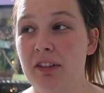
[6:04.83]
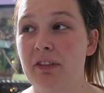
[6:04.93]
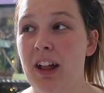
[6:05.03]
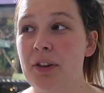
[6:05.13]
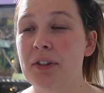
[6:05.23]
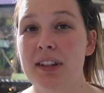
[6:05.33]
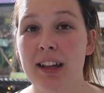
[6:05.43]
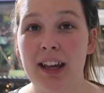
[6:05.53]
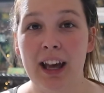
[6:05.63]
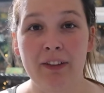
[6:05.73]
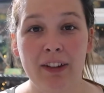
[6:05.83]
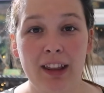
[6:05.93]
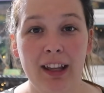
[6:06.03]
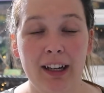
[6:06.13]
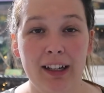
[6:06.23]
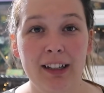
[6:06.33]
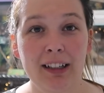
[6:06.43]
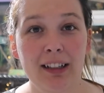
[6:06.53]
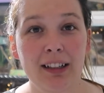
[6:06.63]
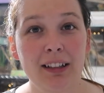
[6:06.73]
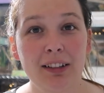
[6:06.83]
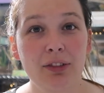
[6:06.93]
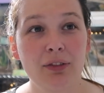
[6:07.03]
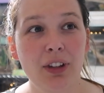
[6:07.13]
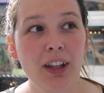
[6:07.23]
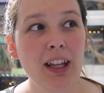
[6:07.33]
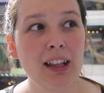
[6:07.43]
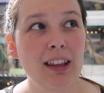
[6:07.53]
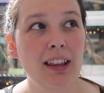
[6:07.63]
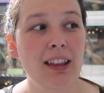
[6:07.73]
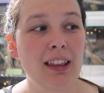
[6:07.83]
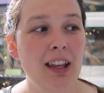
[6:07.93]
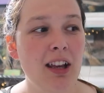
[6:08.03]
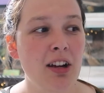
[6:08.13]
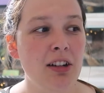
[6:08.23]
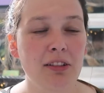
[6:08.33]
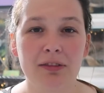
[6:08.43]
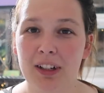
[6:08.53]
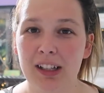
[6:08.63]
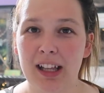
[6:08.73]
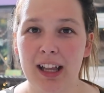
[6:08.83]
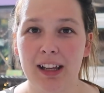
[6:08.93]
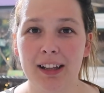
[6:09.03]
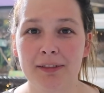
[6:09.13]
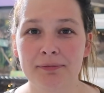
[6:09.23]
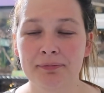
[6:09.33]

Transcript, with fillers: the flowers I have in there feel like they aren't really like